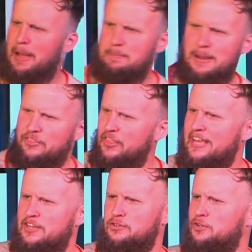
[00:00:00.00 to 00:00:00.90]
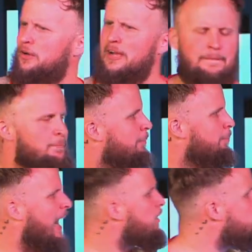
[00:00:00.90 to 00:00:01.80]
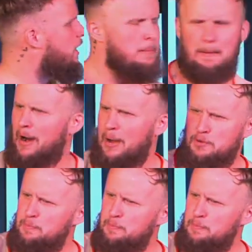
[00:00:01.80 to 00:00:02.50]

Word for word: Hey man, thank you, dude. Bro, I was telling my mom,